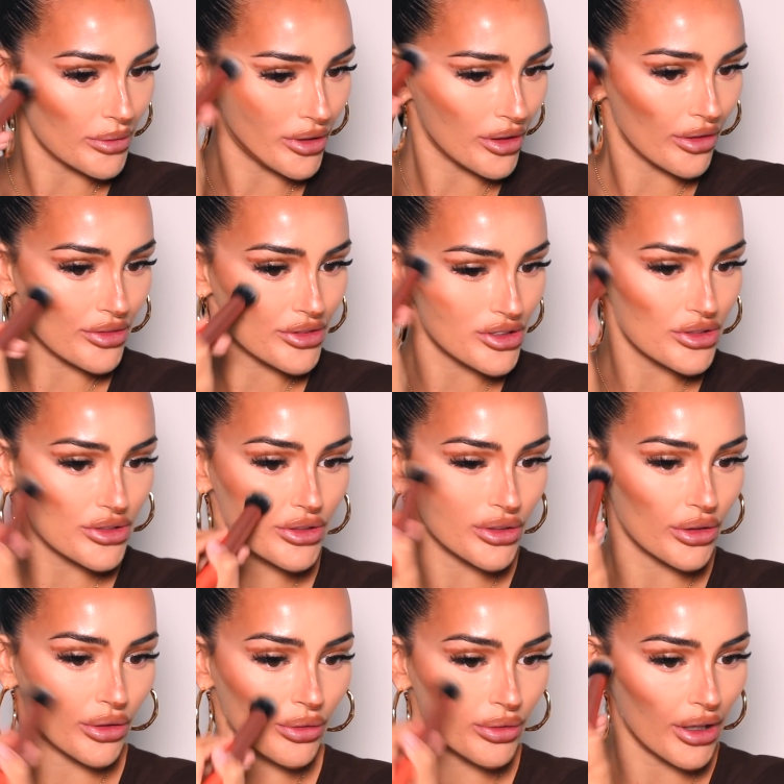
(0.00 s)
when I was at
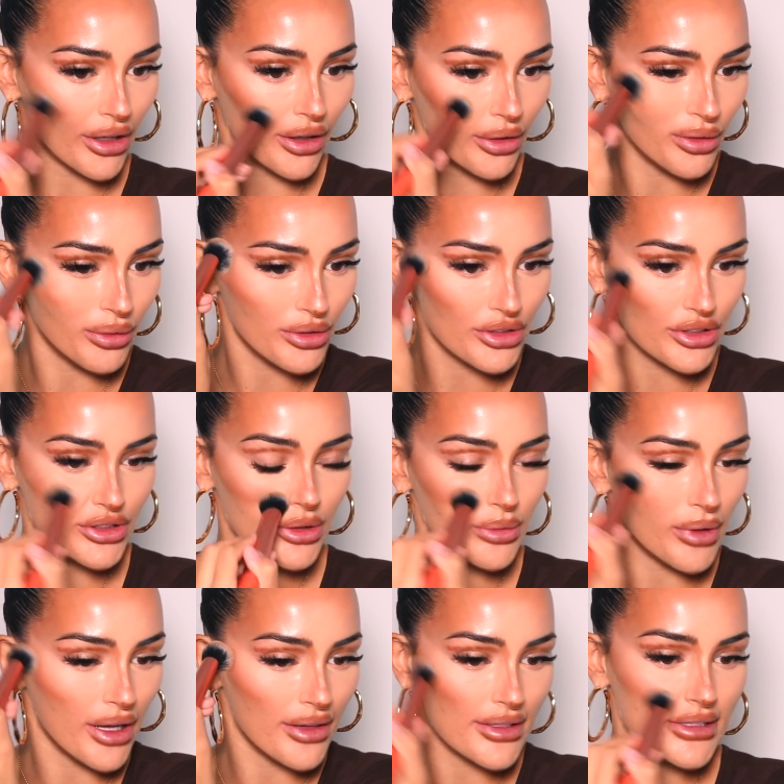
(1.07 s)
school. Like I always used to
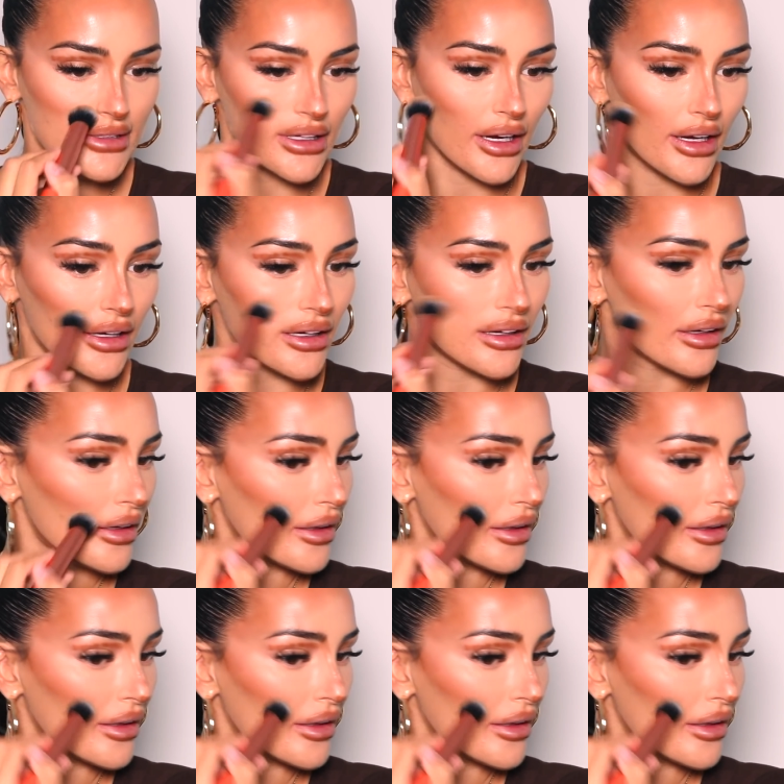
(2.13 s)
wear this like